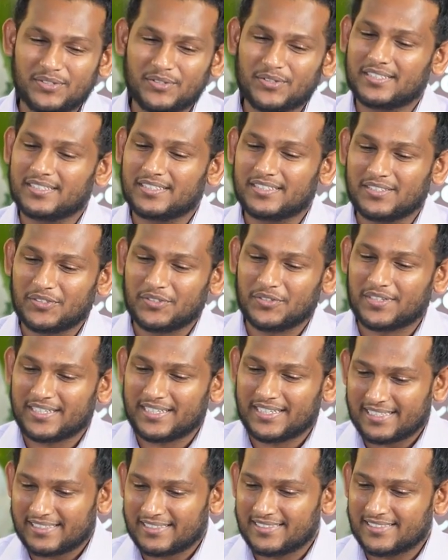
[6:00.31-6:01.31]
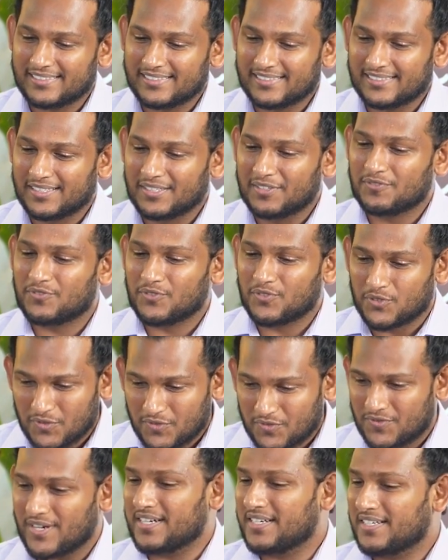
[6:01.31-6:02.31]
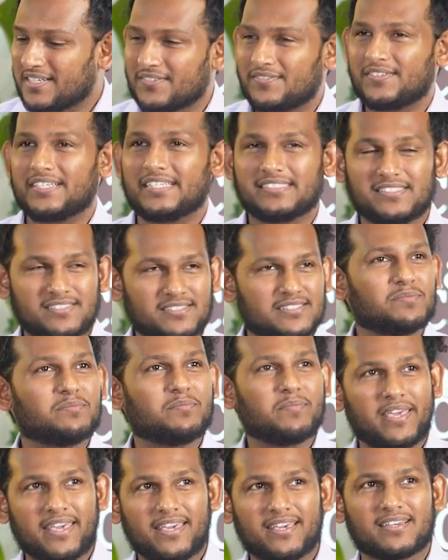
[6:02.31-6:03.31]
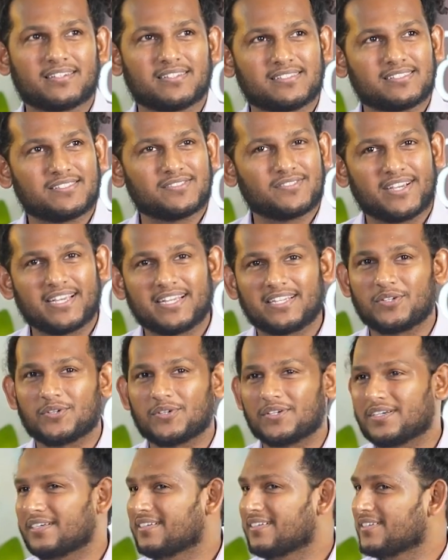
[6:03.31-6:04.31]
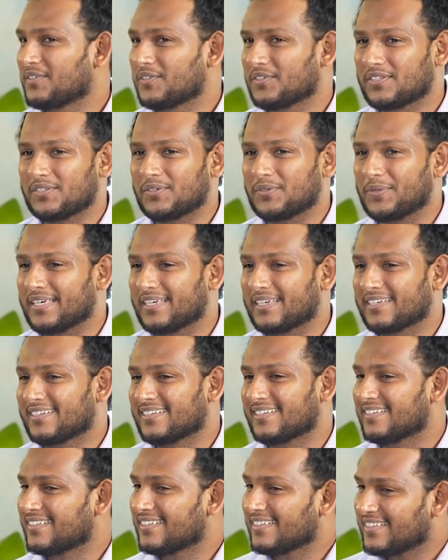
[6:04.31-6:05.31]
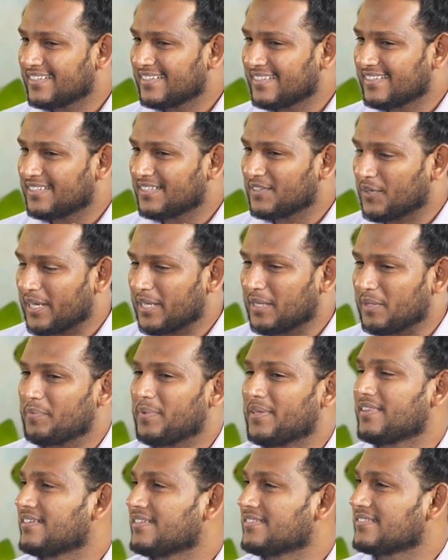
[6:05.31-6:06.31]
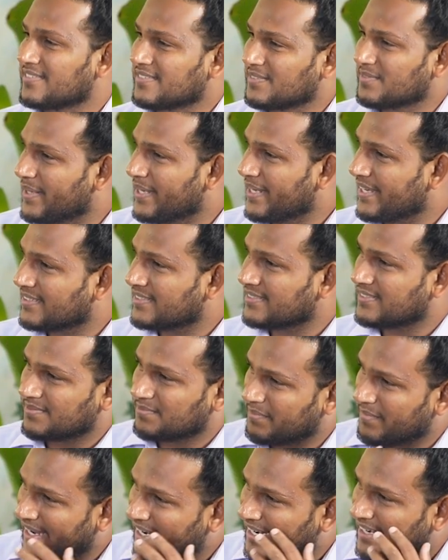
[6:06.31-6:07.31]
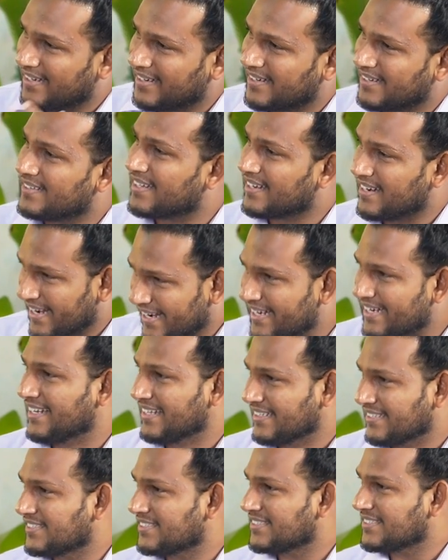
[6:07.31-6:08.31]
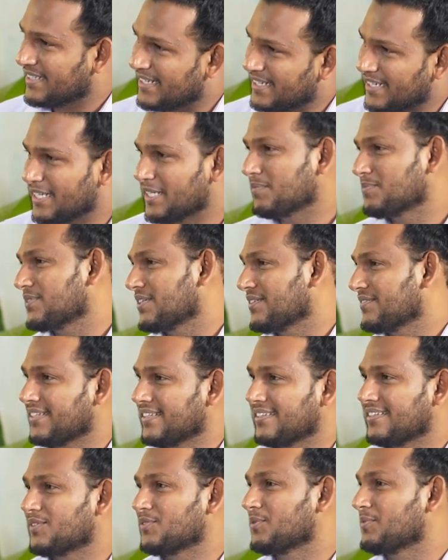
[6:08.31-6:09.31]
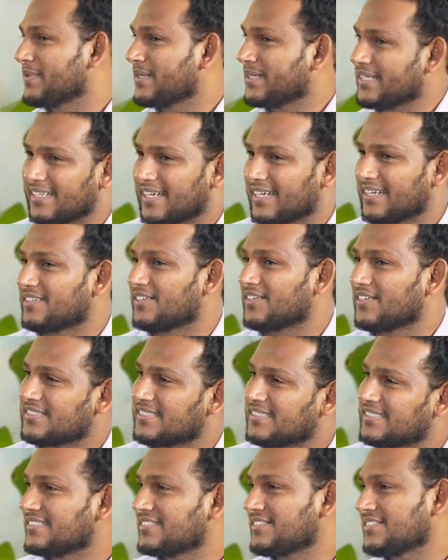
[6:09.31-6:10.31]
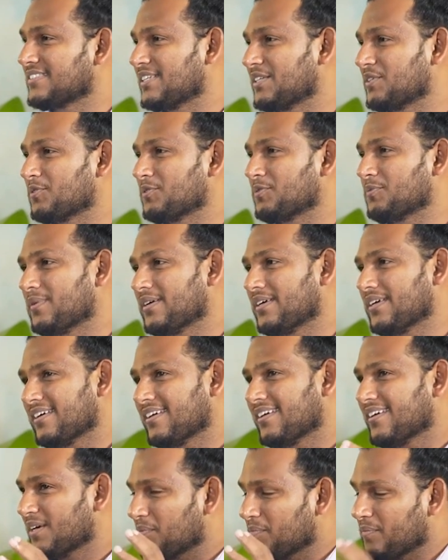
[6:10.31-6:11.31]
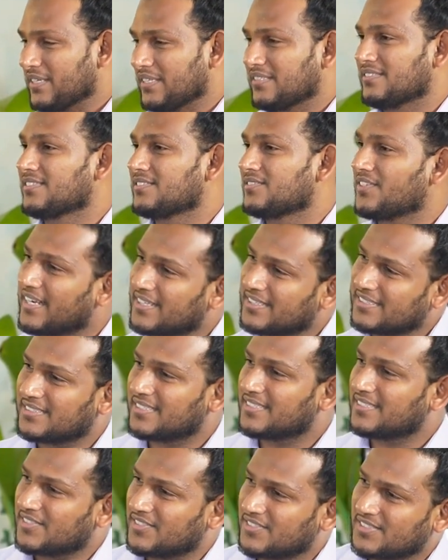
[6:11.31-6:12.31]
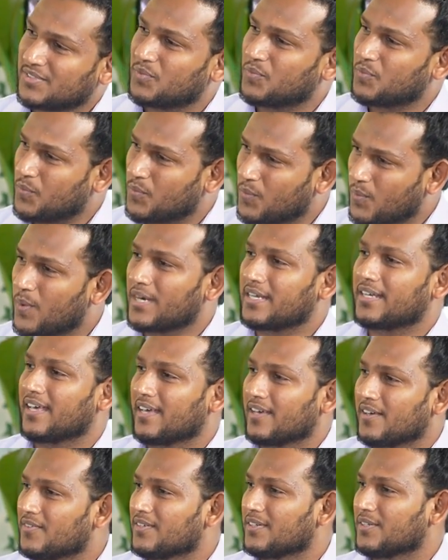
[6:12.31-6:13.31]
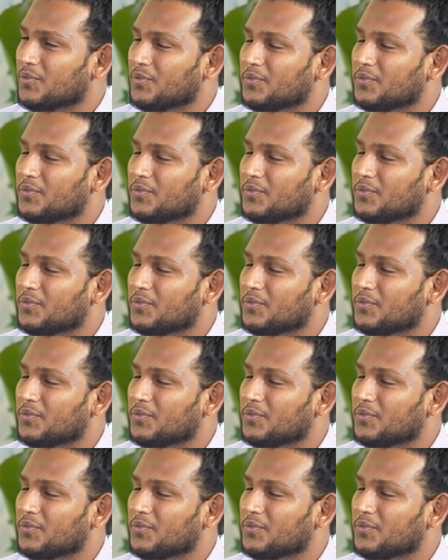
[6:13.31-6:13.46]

You're at the forefront of decision makers, right? You're doing you're helping the decision makers make the right decision in terms of, it could be technology decision, it could be business strategy decision, whatever.